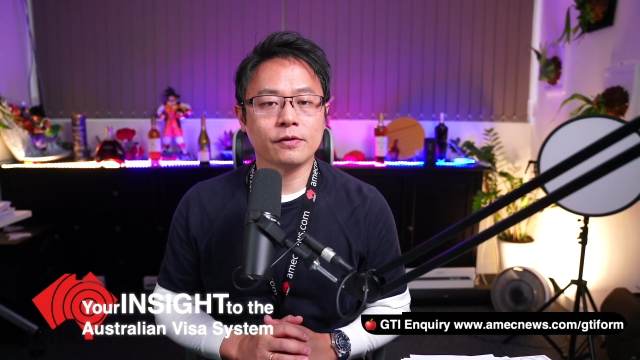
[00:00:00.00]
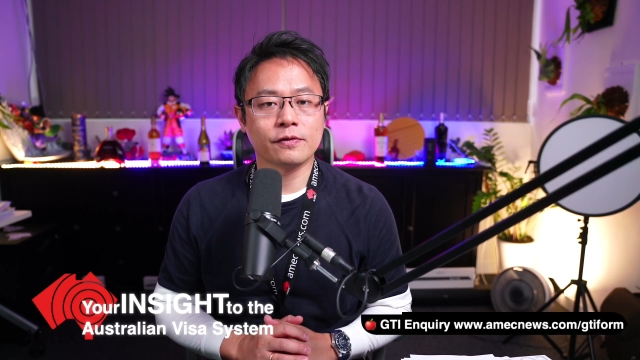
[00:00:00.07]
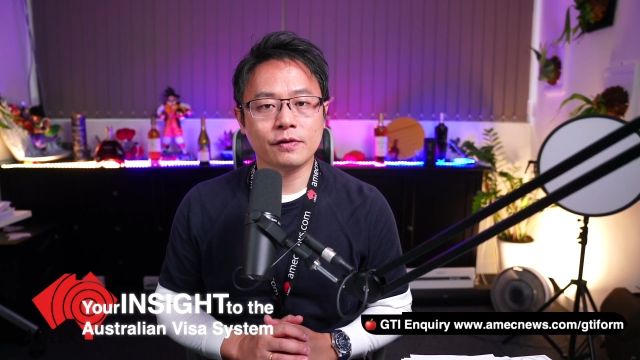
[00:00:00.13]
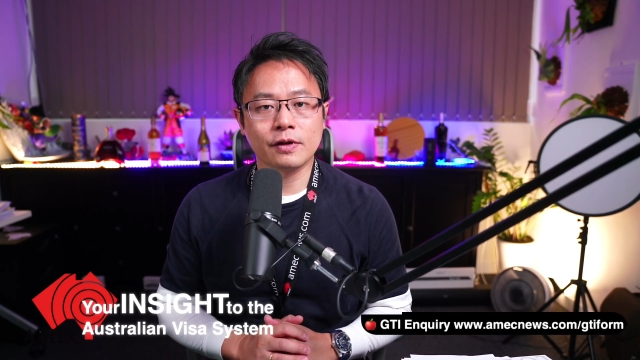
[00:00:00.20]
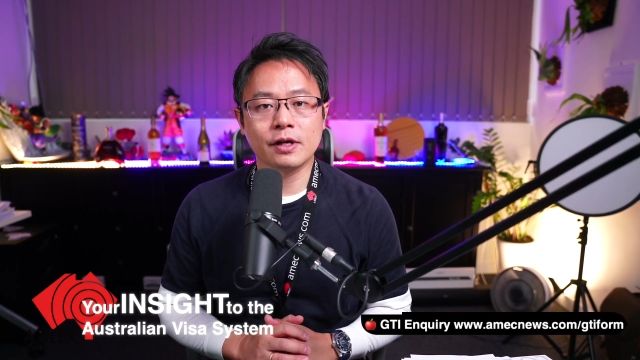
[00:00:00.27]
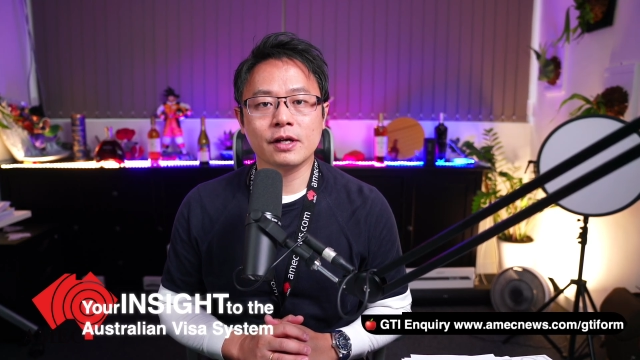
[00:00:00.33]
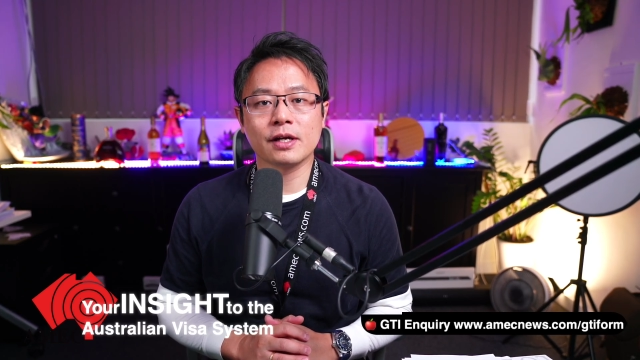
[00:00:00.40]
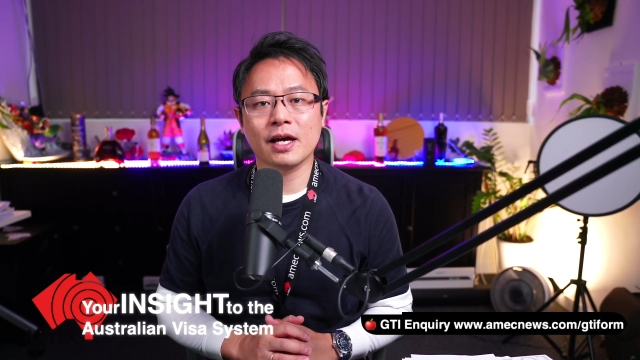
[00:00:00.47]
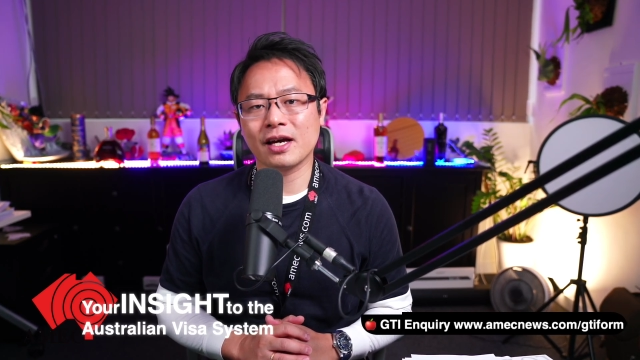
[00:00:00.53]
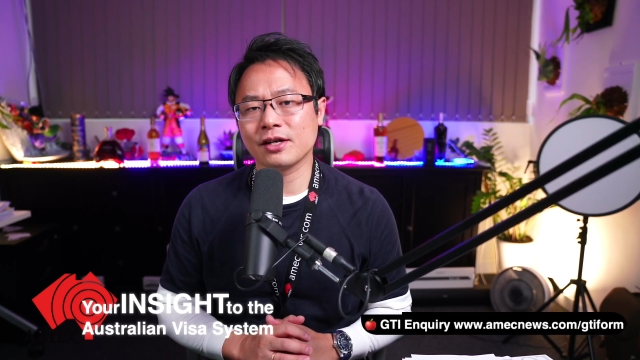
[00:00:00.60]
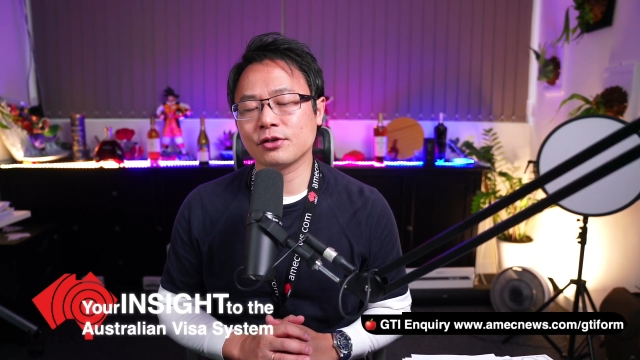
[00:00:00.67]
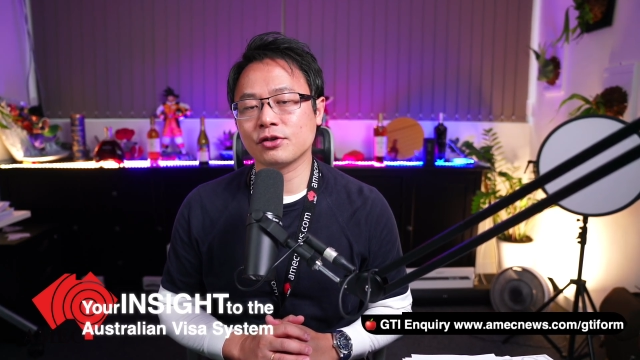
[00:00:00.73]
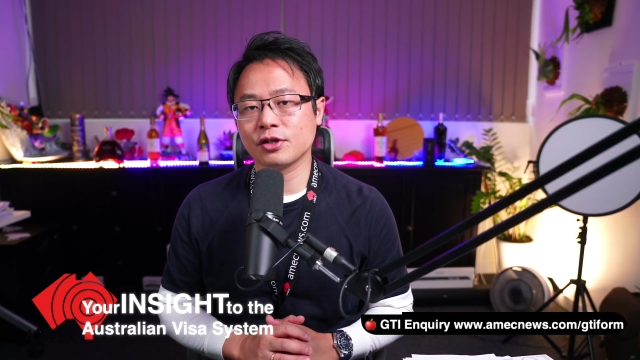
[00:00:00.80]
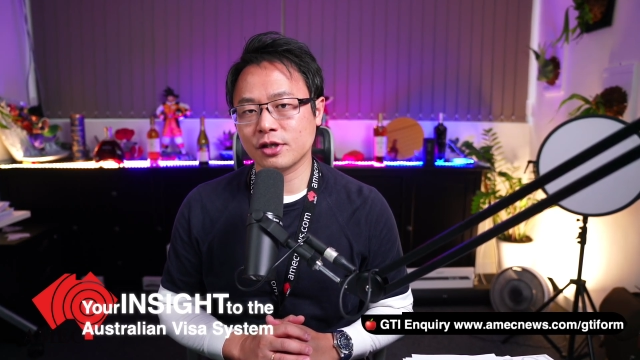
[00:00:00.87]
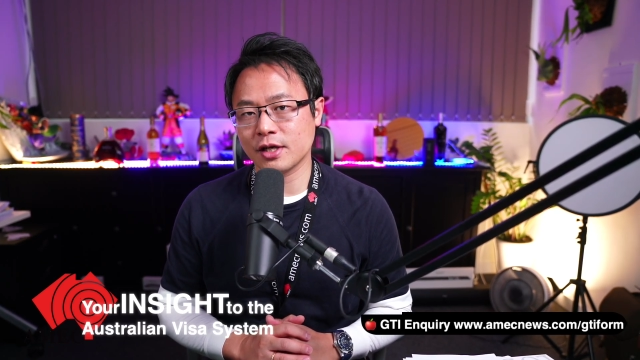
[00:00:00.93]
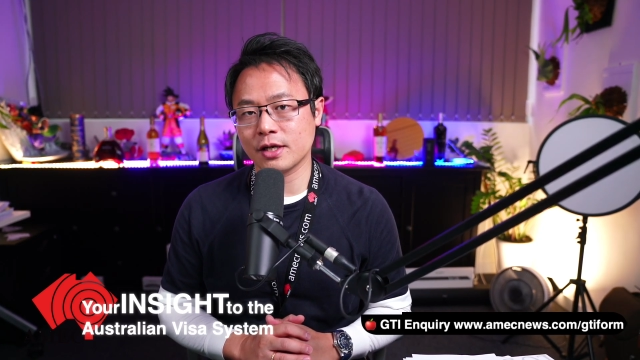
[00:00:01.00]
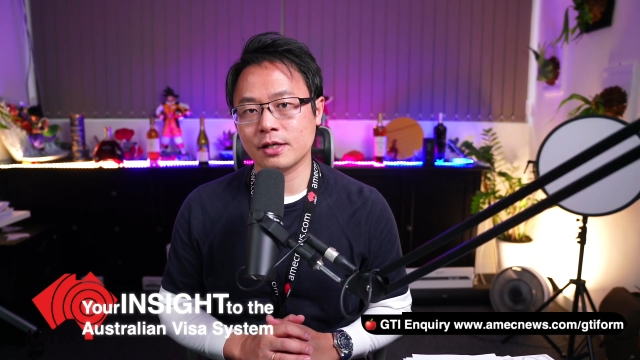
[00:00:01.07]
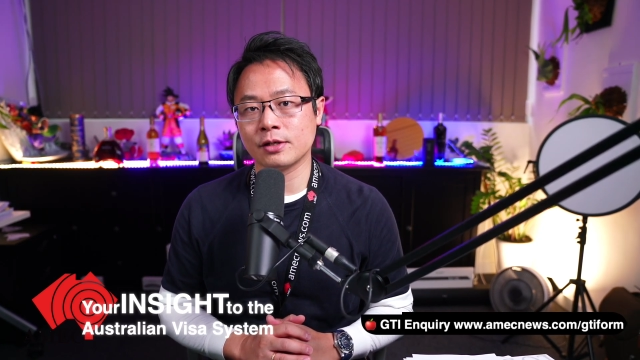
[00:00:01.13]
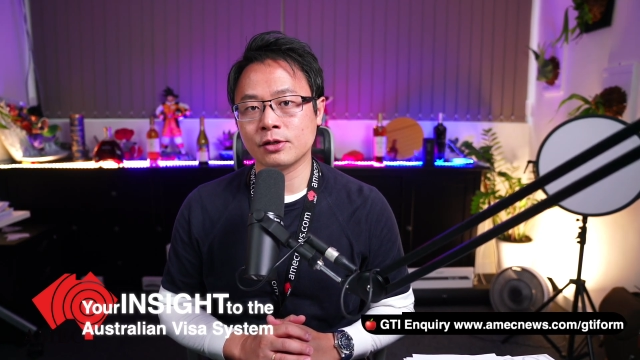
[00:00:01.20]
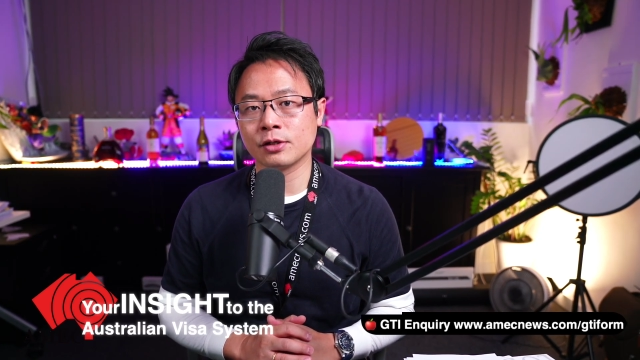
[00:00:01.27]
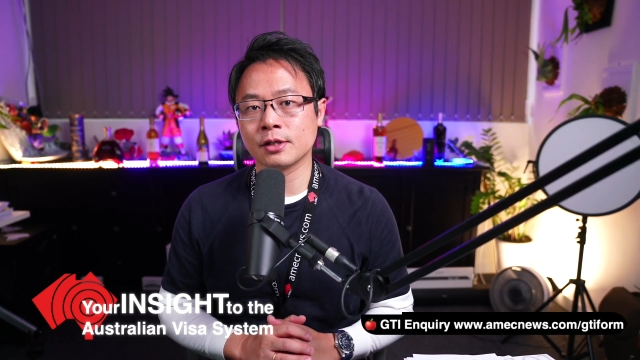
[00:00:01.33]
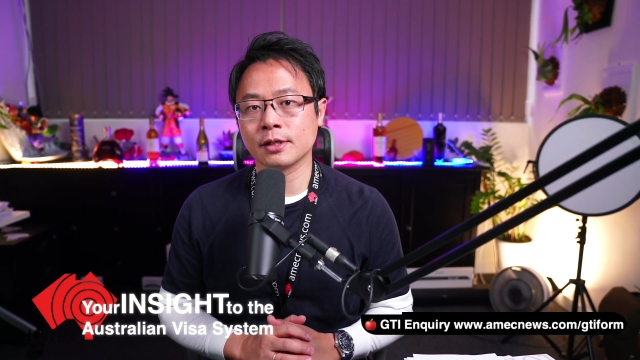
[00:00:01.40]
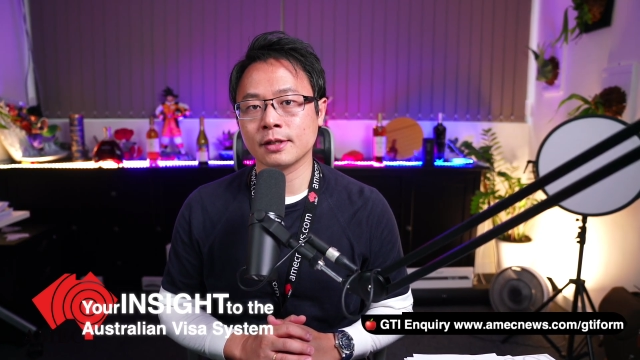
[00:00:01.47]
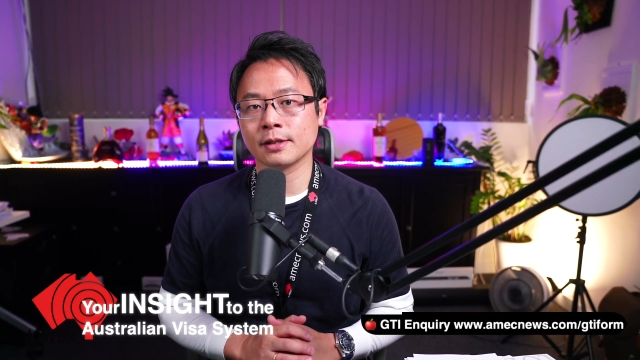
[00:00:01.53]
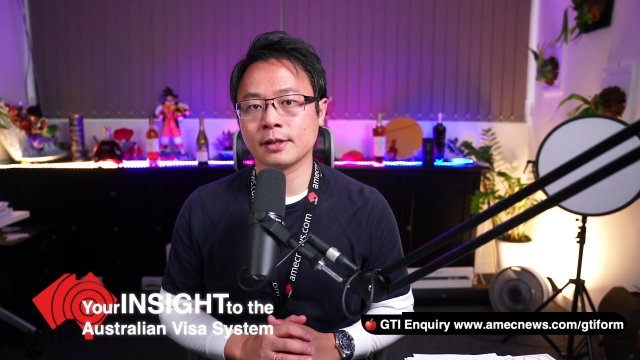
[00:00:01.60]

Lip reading: of things has changed.